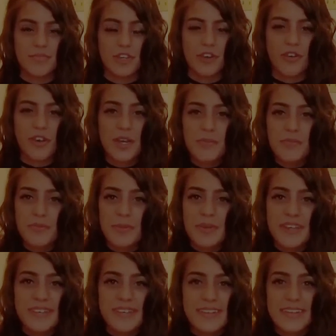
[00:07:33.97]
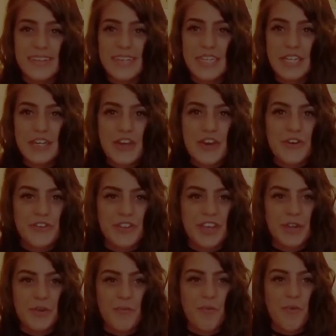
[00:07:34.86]
creams because I didn't know
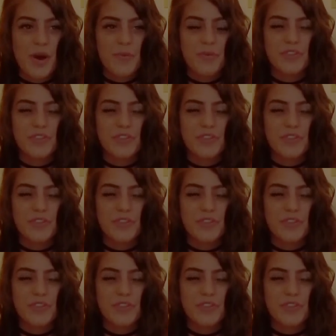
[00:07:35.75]
like what